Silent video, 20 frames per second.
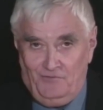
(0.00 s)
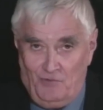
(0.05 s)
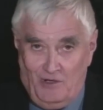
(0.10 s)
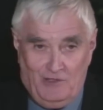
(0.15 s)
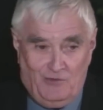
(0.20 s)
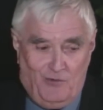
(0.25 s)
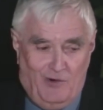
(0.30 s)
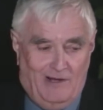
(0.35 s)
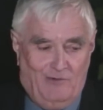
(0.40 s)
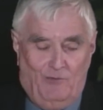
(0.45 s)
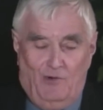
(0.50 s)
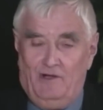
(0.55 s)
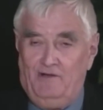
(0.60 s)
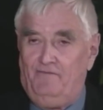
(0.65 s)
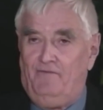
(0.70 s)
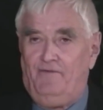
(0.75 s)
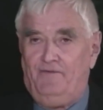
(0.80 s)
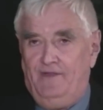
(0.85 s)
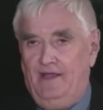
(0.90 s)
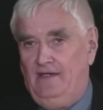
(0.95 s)
One quite
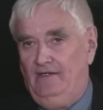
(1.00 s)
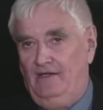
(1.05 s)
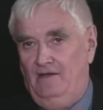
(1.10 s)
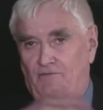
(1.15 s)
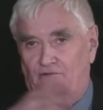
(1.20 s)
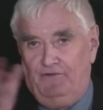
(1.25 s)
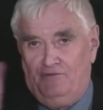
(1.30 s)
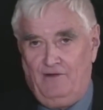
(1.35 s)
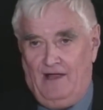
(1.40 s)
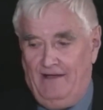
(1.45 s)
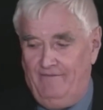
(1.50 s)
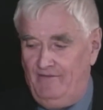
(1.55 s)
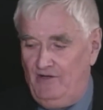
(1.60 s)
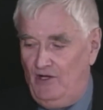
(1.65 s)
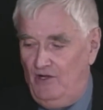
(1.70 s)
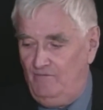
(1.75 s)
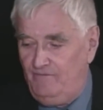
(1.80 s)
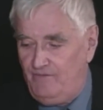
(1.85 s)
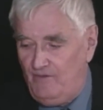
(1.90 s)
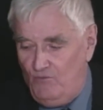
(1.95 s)
wonderful thing is he was driving
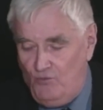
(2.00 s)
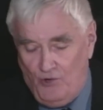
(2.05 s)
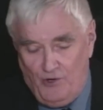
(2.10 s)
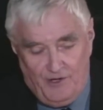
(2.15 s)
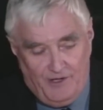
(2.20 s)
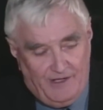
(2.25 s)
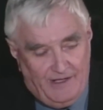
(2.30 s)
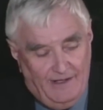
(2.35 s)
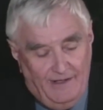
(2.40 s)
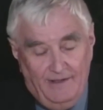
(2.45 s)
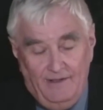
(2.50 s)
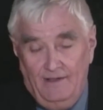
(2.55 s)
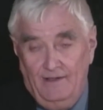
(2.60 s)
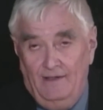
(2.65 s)
home from work